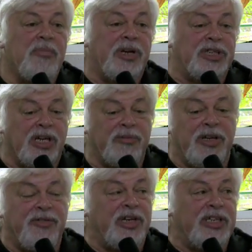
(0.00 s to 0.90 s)
But it's going to
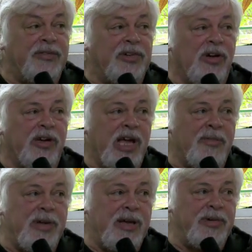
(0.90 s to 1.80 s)
be a very difficult
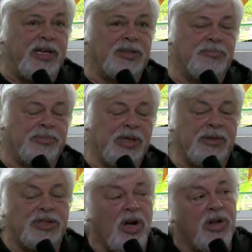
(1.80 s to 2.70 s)
campaign because pretty
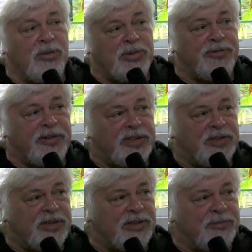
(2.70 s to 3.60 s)
much all of the bluefin
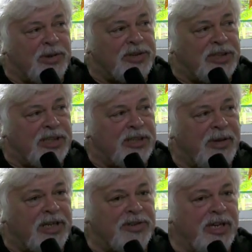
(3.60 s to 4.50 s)
tuna poaching in the
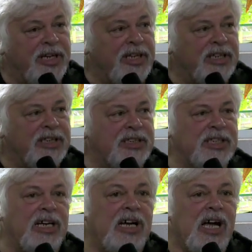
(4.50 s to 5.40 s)
Mediterranean
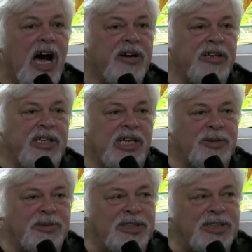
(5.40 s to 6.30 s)
is under the
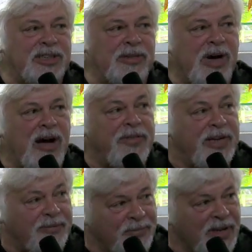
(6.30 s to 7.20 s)
auspices of the
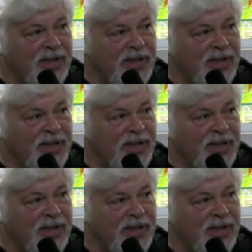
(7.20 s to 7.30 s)
mafia.